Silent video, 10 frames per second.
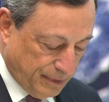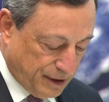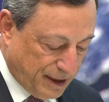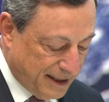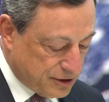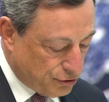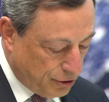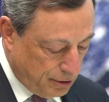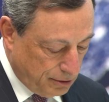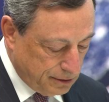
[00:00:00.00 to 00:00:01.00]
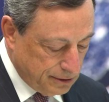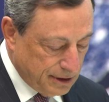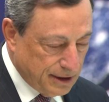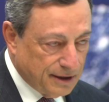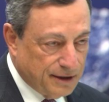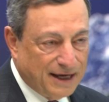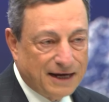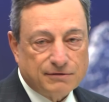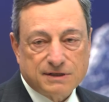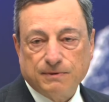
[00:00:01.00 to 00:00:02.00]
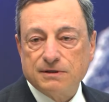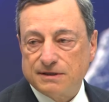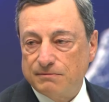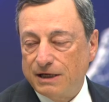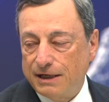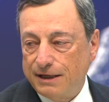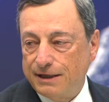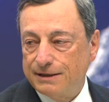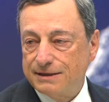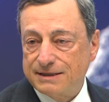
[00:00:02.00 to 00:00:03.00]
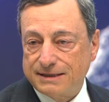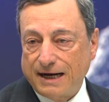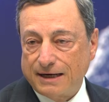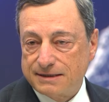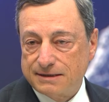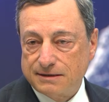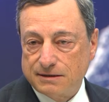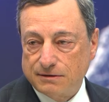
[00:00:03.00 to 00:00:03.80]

But that role, that responsibility starts